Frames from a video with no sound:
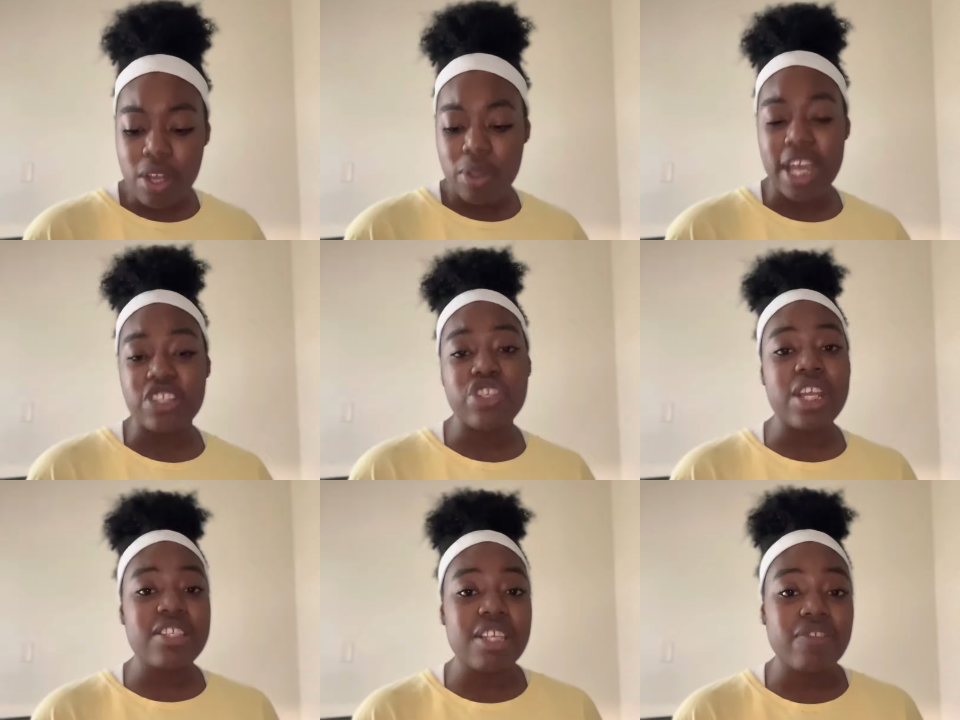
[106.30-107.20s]
We got
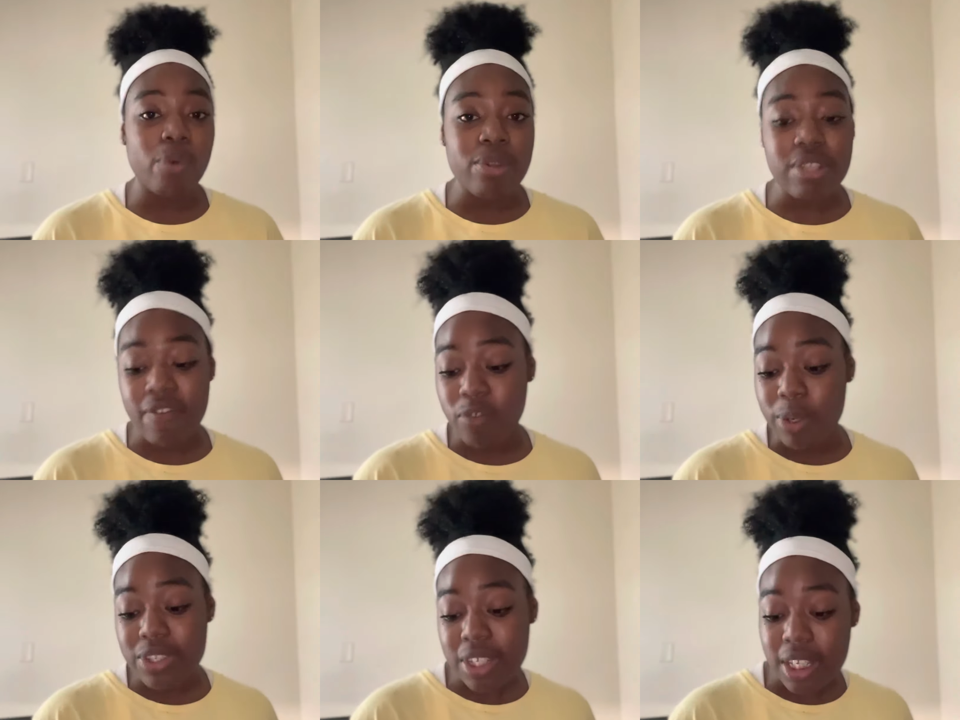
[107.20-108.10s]
Genesis
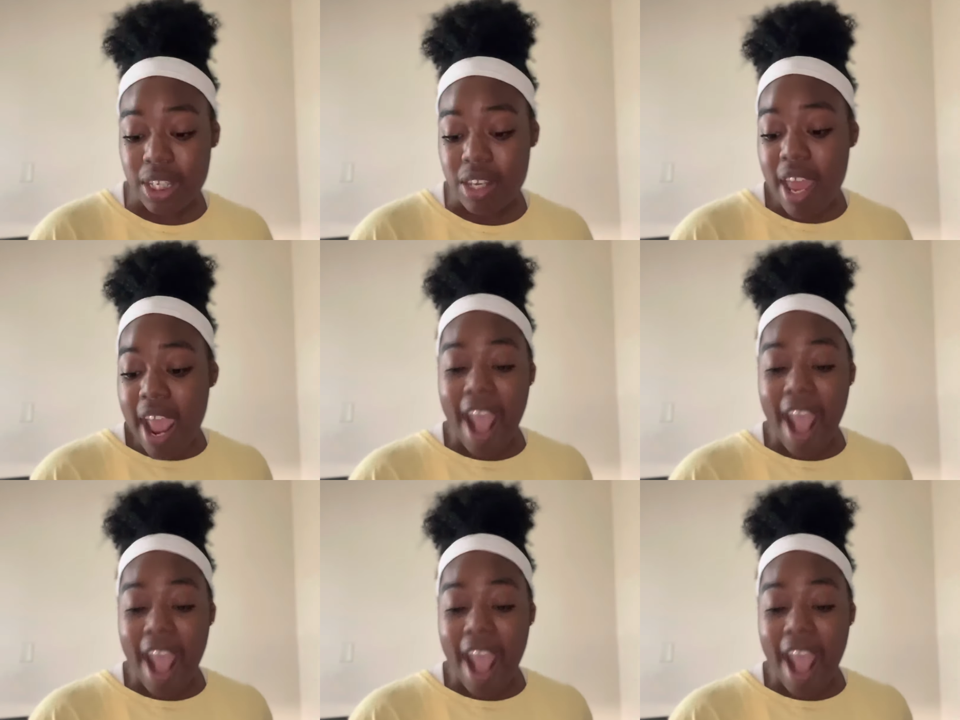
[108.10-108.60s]
14:14,